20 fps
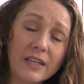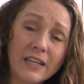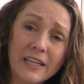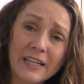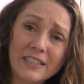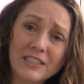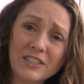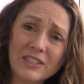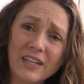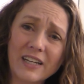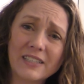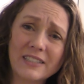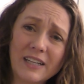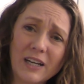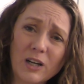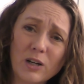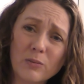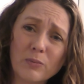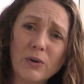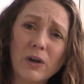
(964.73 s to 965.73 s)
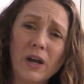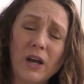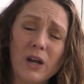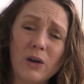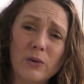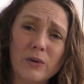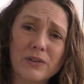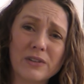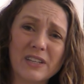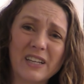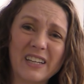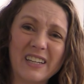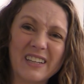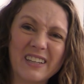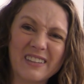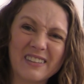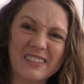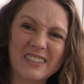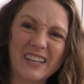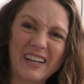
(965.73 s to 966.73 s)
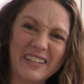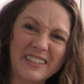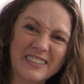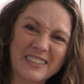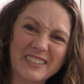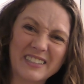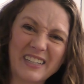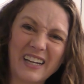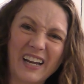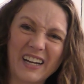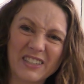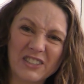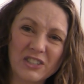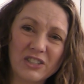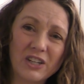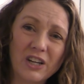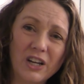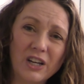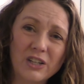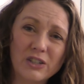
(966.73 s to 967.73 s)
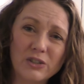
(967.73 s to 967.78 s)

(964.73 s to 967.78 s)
He just had to help with getting the lines attached